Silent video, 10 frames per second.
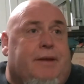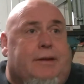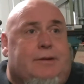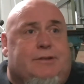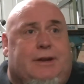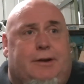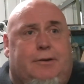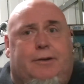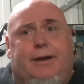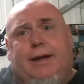
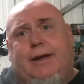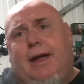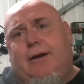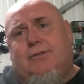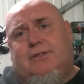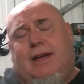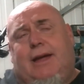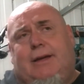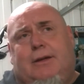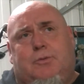So, and that counts
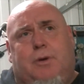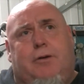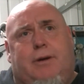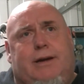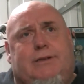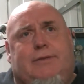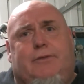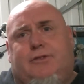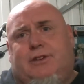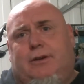as well as if
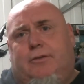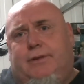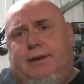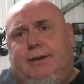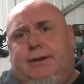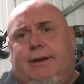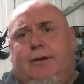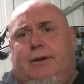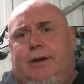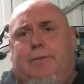you're selling it on the internet,
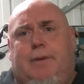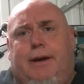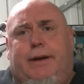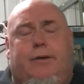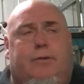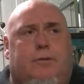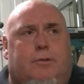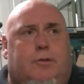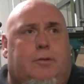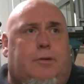like eBay
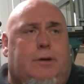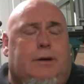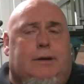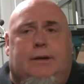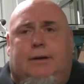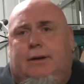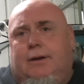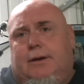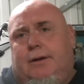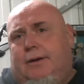or
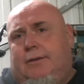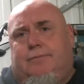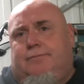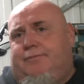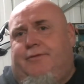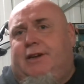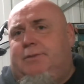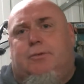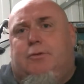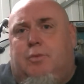
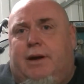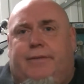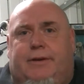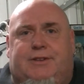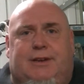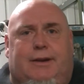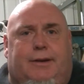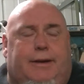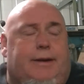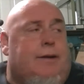Facebook or wherever you're
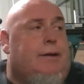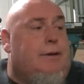selling it.